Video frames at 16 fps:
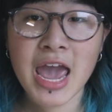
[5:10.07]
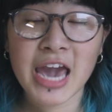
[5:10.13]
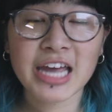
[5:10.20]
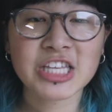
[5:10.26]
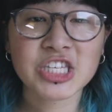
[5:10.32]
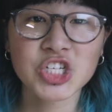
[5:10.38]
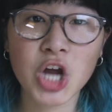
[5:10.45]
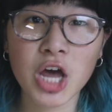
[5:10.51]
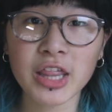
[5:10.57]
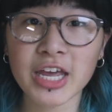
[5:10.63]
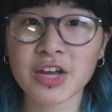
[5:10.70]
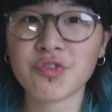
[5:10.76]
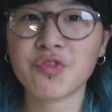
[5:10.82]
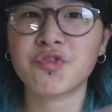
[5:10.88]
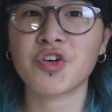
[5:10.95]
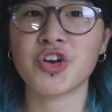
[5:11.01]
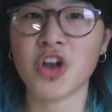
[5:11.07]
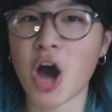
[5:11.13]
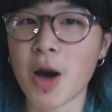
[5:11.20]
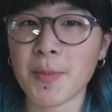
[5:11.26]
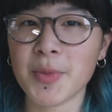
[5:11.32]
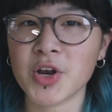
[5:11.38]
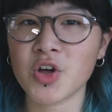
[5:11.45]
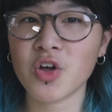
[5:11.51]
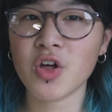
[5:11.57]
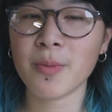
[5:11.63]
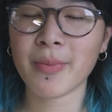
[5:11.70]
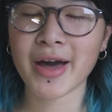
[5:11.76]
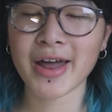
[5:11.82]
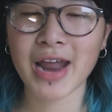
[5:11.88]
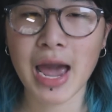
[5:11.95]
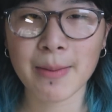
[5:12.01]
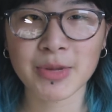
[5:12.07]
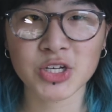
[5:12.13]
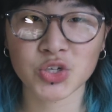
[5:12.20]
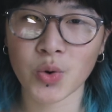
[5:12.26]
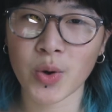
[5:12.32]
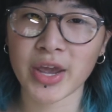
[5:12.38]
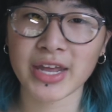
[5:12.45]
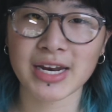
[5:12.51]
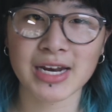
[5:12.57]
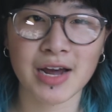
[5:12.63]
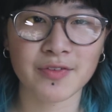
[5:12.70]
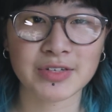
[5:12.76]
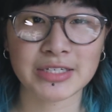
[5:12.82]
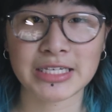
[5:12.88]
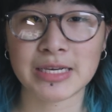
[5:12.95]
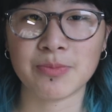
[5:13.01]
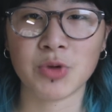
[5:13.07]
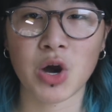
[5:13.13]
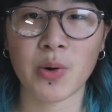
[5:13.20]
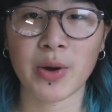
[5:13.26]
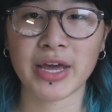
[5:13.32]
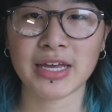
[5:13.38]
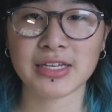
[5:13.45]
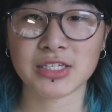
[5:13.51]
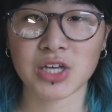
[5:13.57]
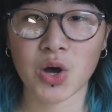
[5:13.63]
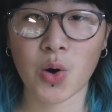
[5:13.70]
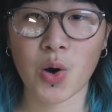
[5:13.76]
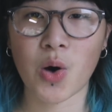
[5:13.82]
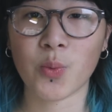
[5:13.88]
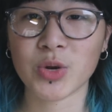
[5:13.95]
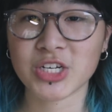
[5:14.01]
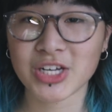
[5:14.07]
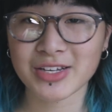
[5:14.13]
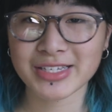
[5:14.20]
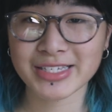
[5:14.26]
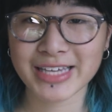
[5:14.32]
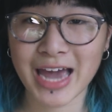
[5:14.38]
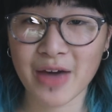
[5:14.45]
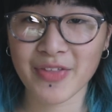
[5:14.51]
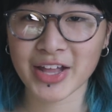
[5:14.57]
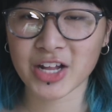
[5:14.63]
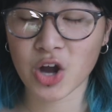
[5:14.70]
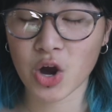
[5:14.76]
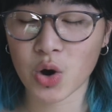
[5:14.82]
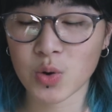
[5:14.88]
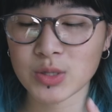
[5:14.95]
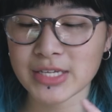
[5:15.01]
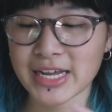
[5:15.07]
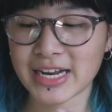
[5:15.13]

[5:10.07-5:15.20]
it's not like phenomenal, but I'm enjoying it enough to keep going, so we shall see how that goes.